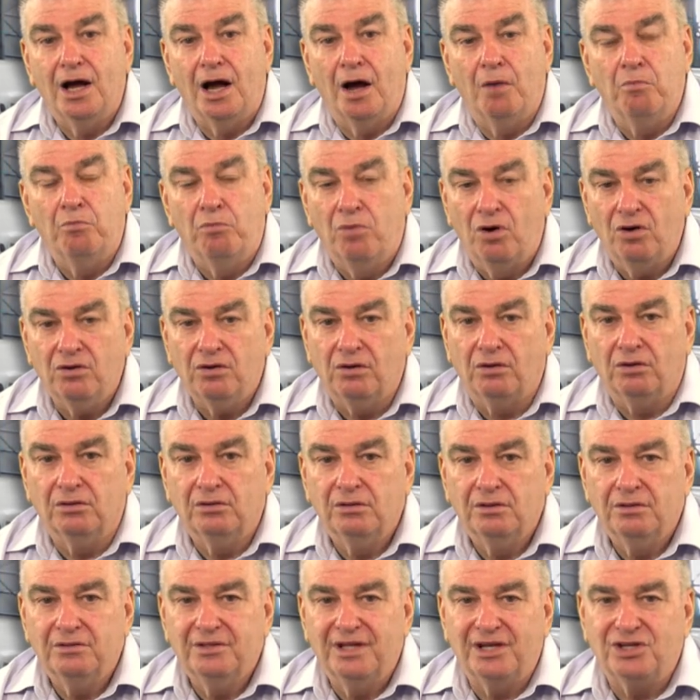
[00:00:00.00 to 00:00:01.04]
A model
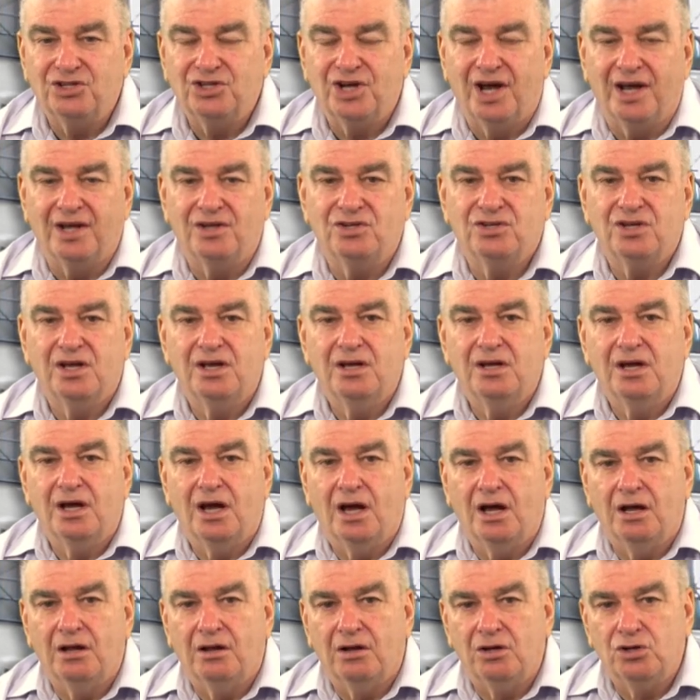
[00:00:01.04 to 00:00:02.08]
that takes
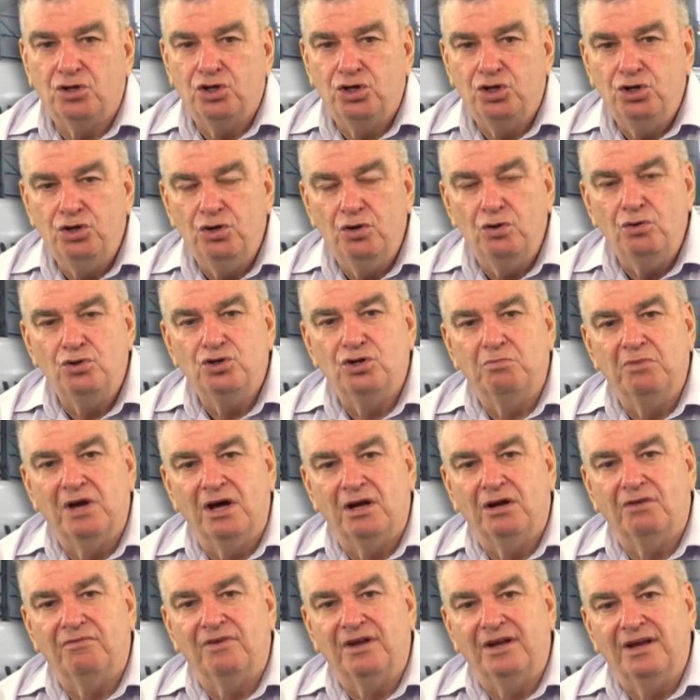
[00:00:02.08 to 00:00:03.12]
a huge
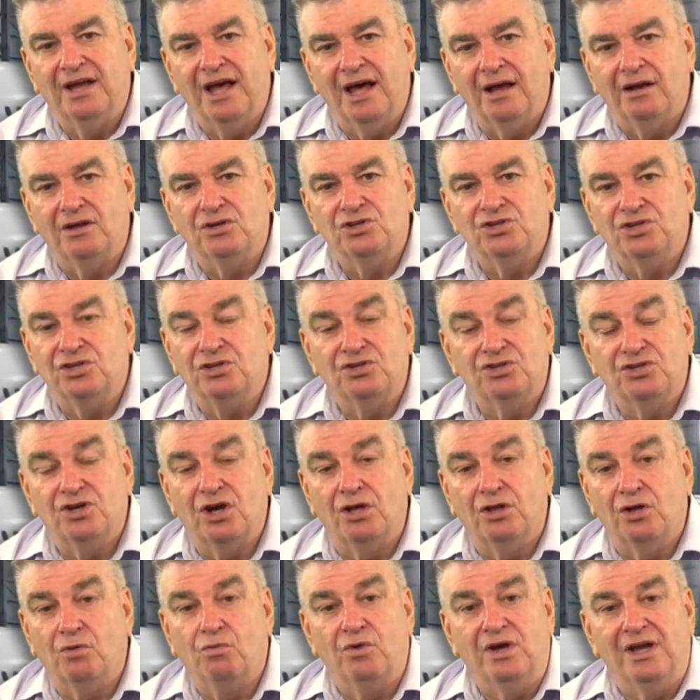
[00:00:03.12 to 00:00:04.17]
amount of analysis
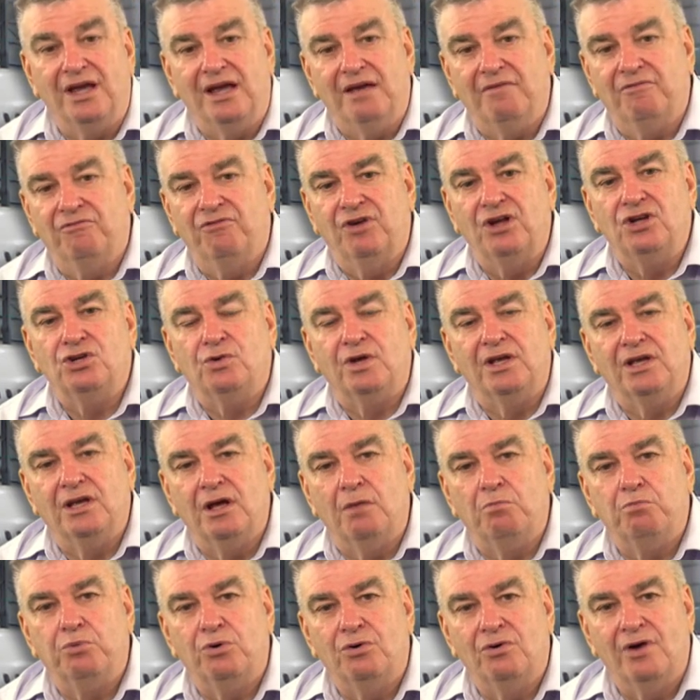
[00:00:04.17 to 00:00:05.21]
so that we eventually
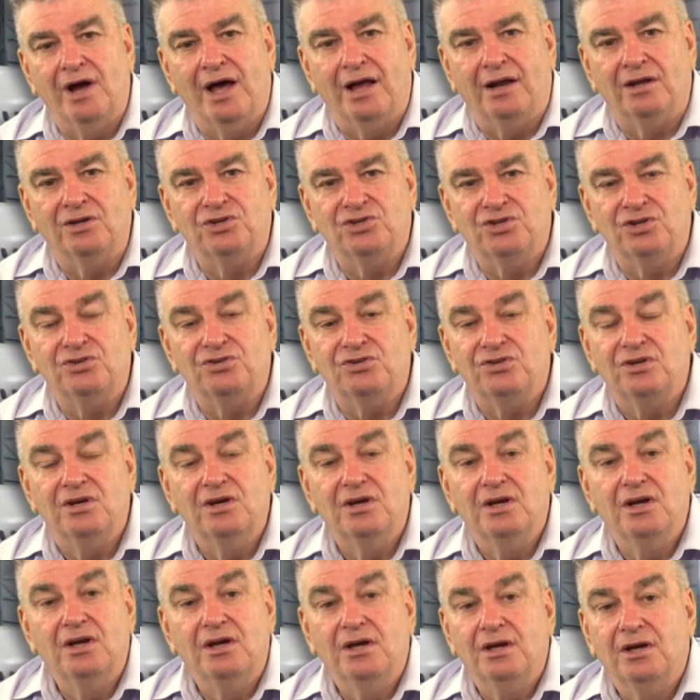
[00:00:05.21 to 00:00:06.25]
get paralysis,
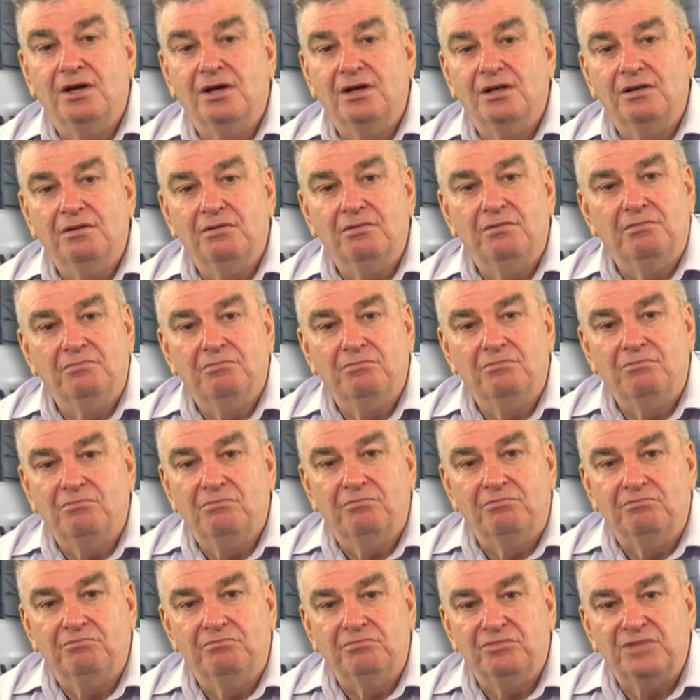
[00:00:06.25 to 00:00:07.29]

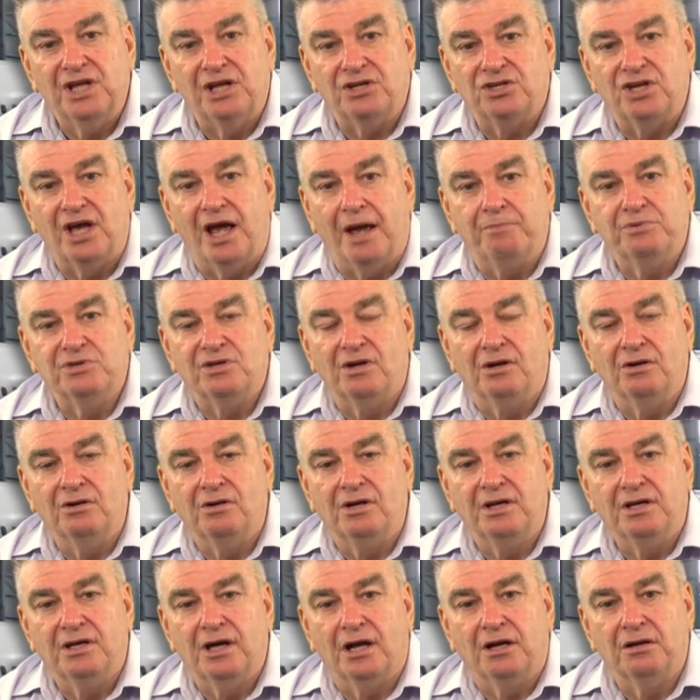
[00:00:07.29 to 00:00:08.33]
that's
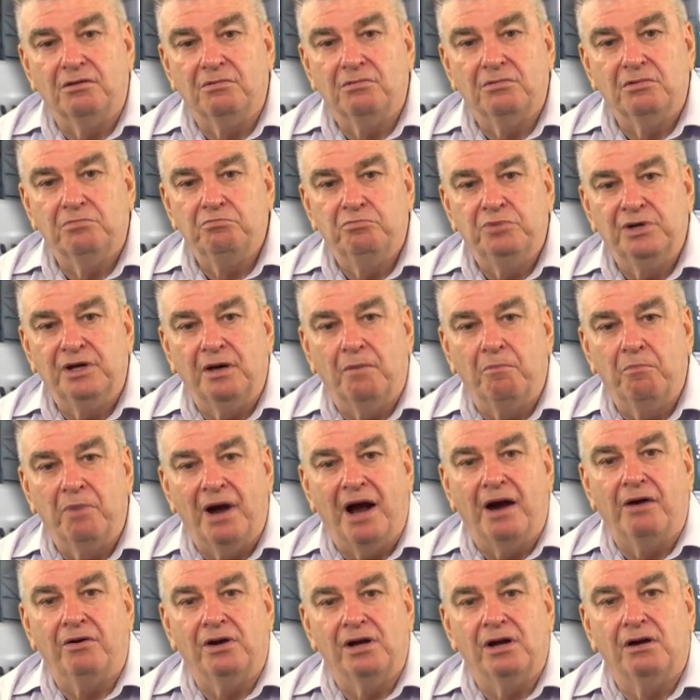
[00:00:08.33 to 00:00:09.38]
absolutely going to be a
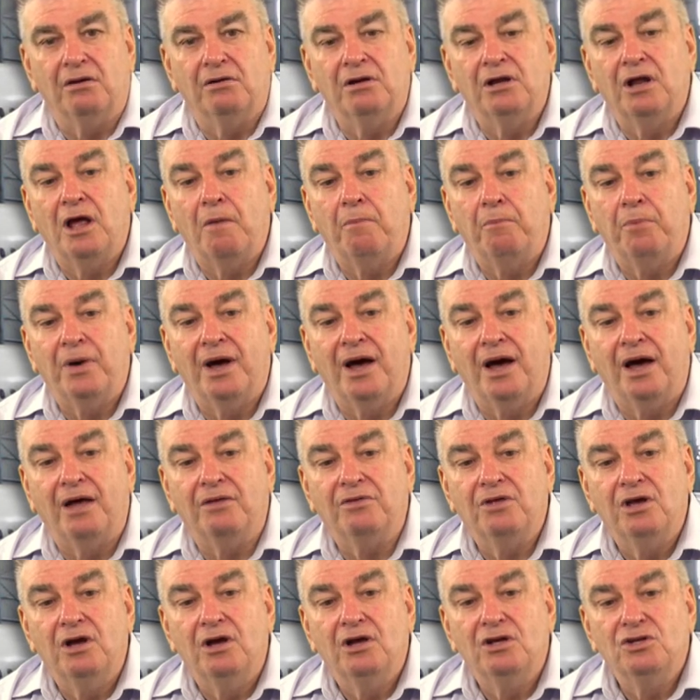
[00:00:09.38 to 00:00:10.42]
barrier in our path.
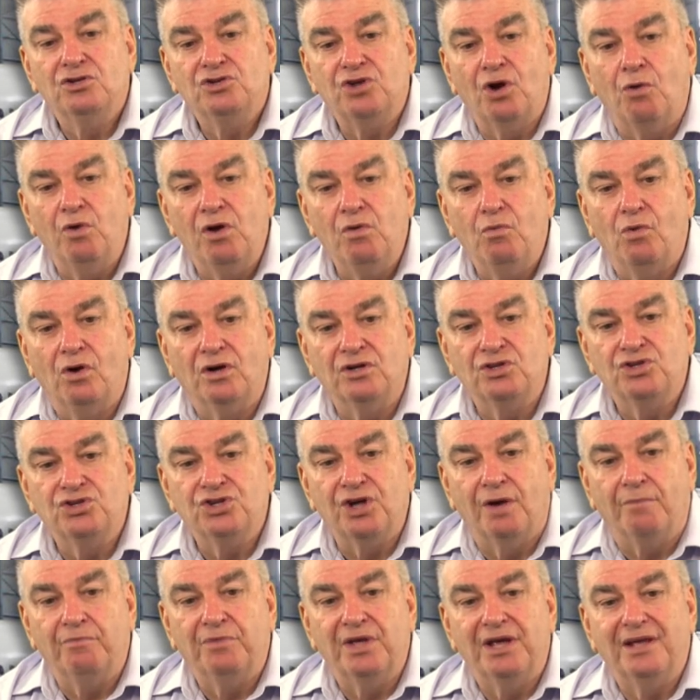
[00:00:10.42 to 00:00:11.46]
So we want
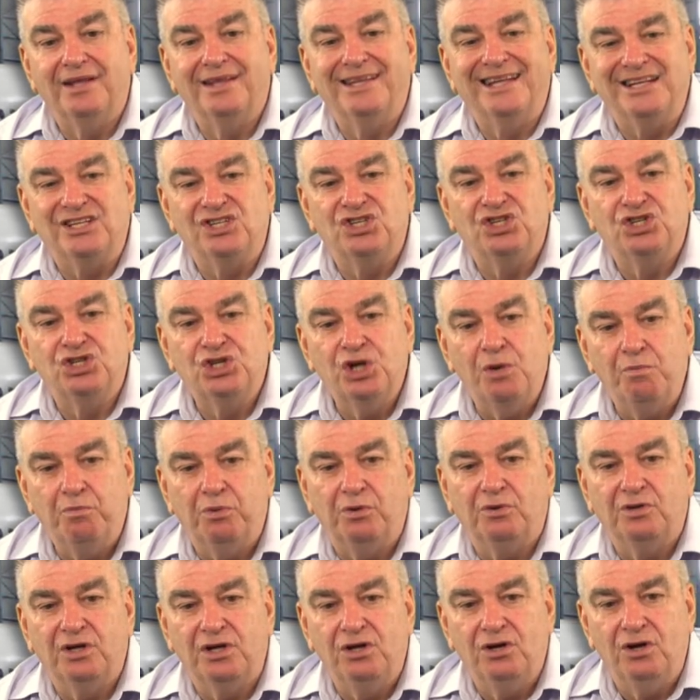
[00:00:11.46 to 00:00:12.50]
something that's
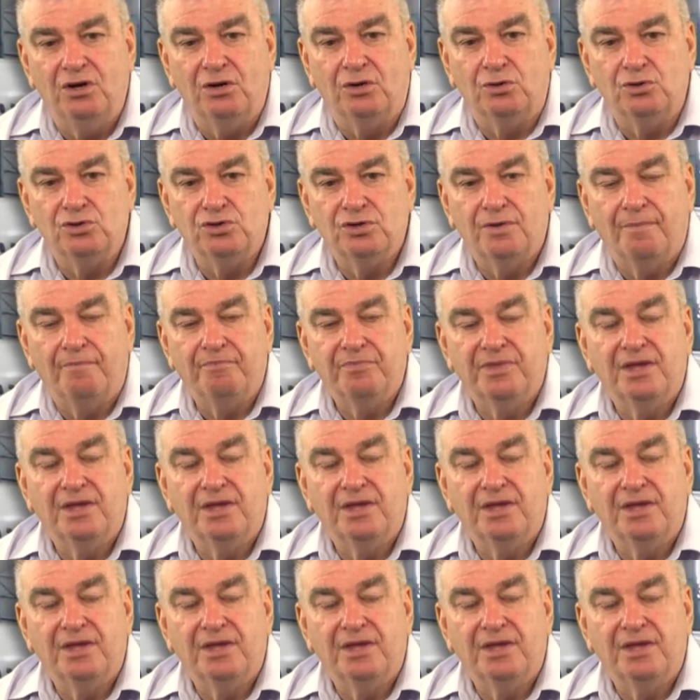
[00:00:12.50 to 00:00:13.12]
simple to use.